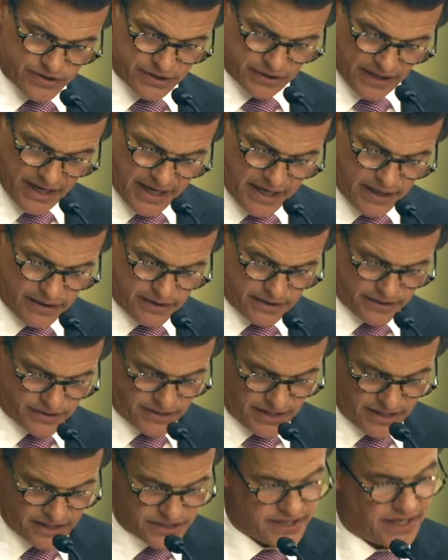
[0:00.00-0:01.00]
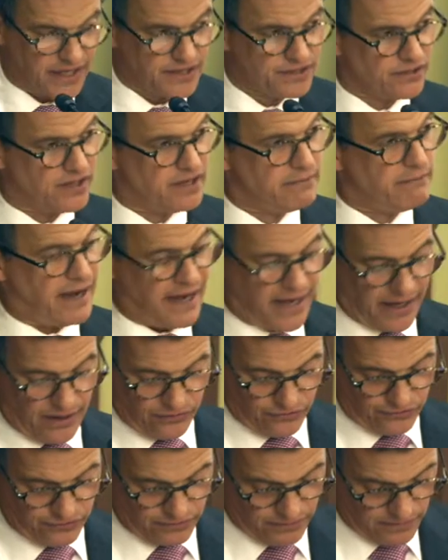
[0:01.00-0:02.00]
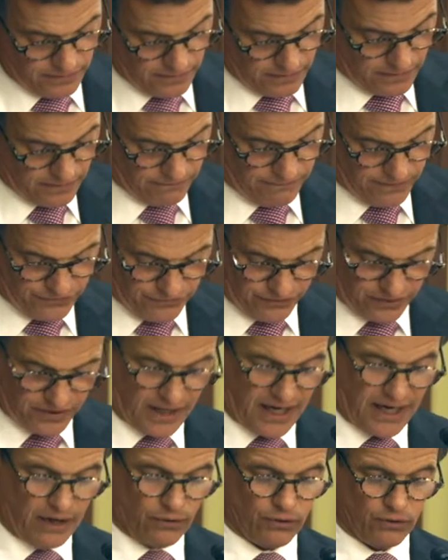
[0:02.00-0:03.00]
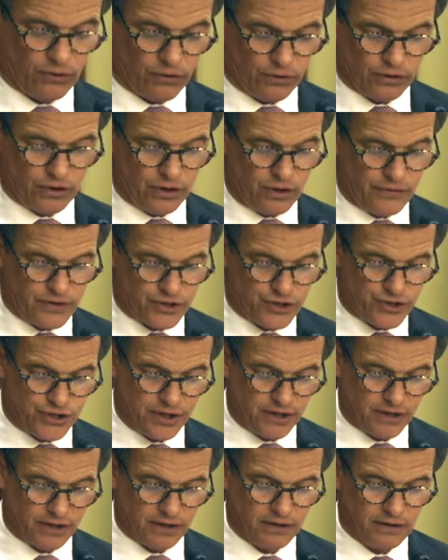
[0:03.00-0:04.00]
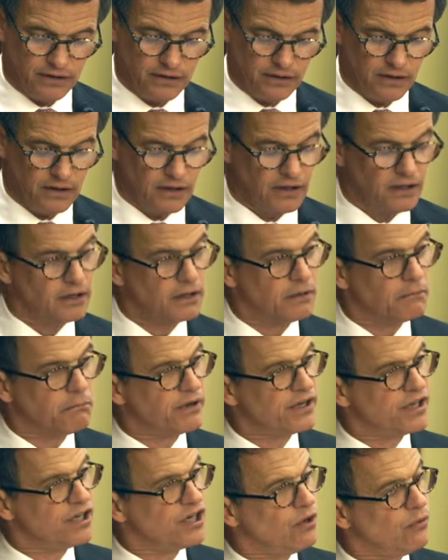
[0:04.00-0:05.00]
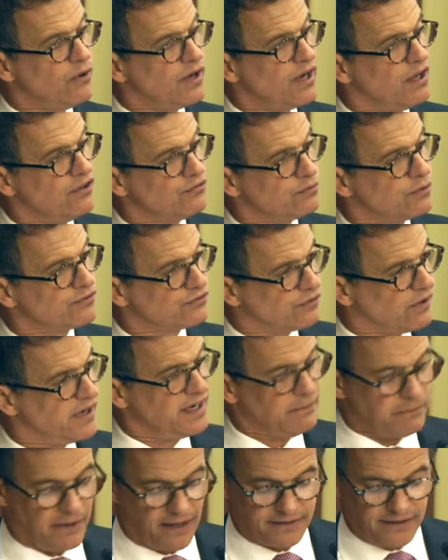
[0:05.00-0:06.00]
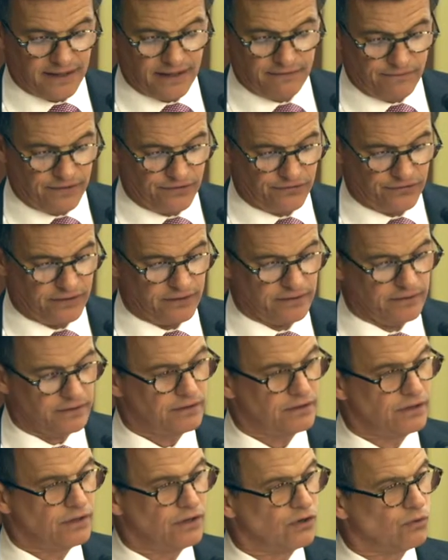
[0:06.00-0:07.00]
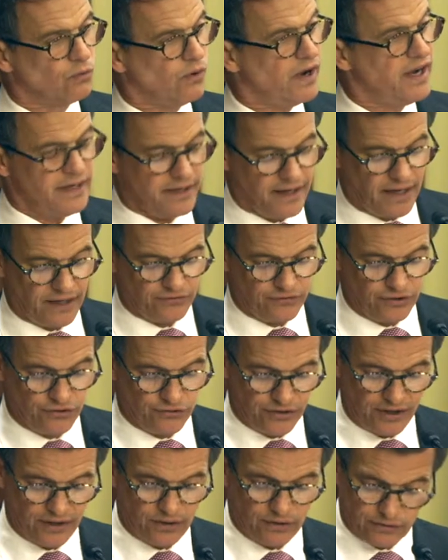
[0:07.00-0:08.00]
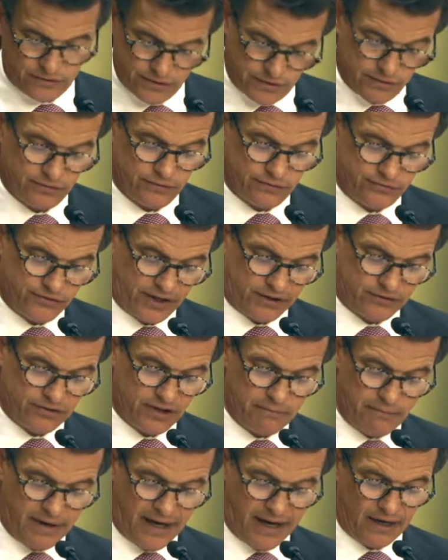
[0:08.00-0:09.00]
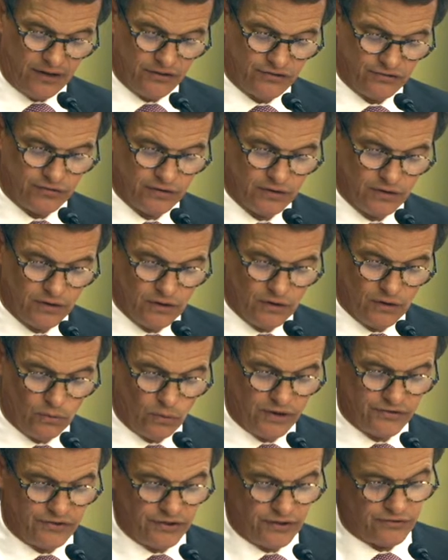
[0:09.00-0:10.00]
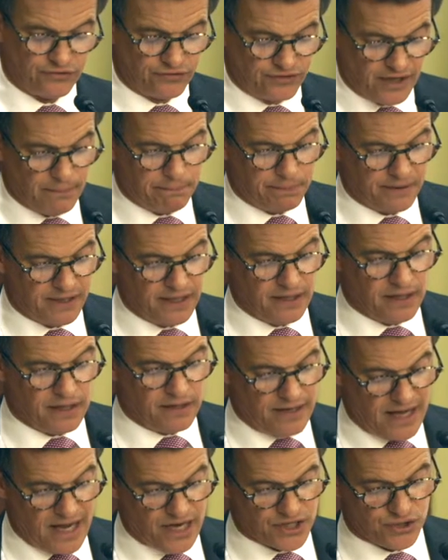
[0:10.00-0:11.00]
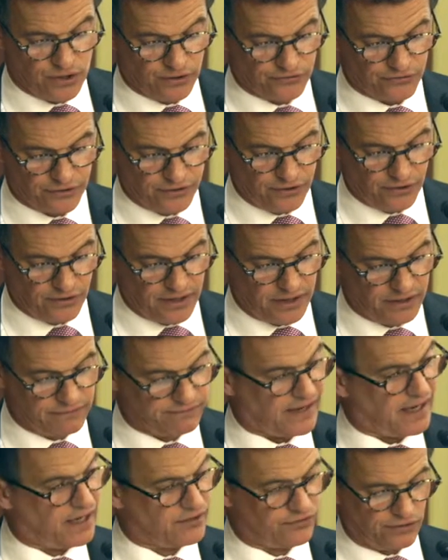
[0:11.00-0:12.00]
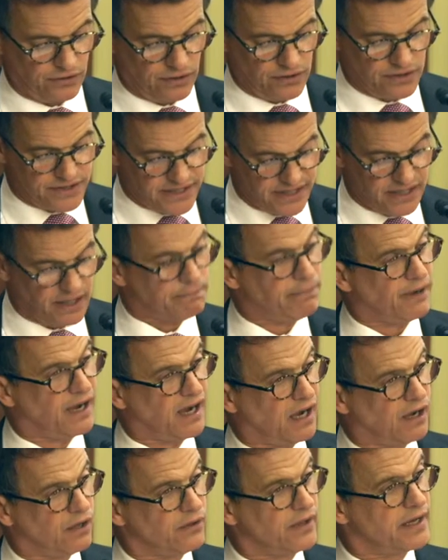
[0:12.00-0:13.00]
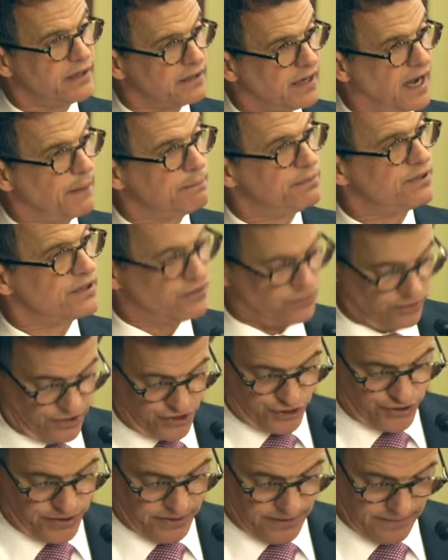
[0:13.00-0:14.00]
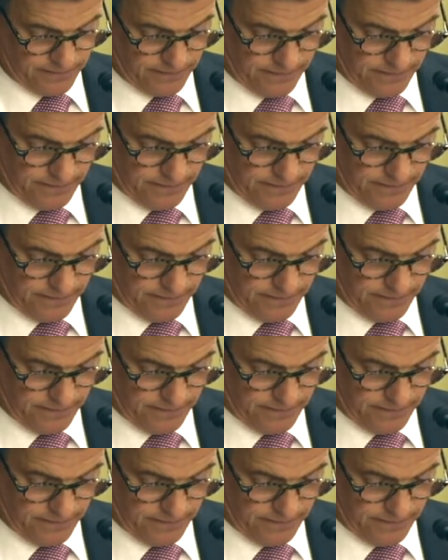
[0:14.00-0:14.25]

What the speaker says: was elated to see Secretary Mattis visit Cairo earlier this year, but you know what else was great about that visit? Right next to Secretary Mattis was his Deputy National Security Advisor, Dina Powell, a Coptic Christian.